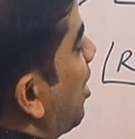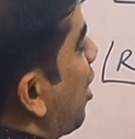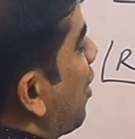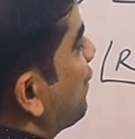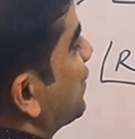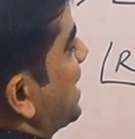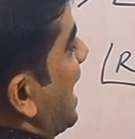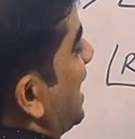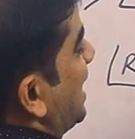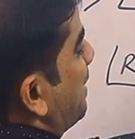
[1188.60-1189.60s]
of
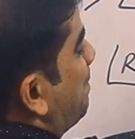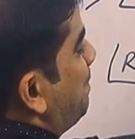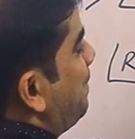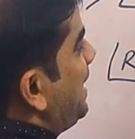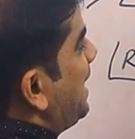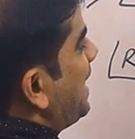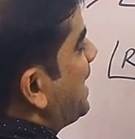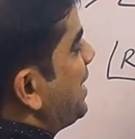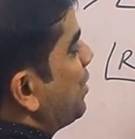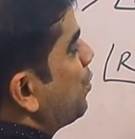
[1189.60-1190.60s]
triangle
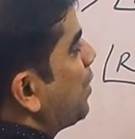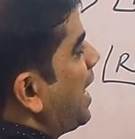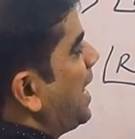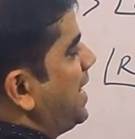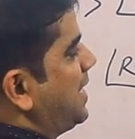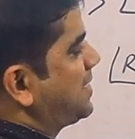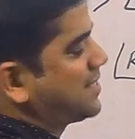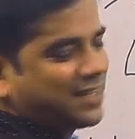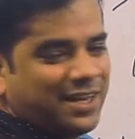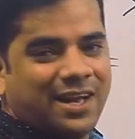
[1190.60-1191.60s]
PQS,
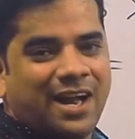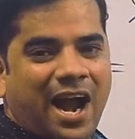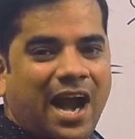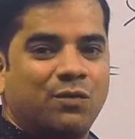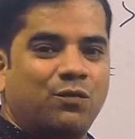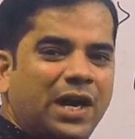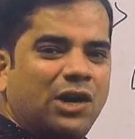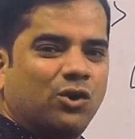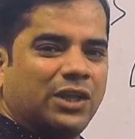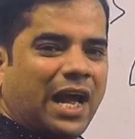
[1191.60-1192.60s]
and we know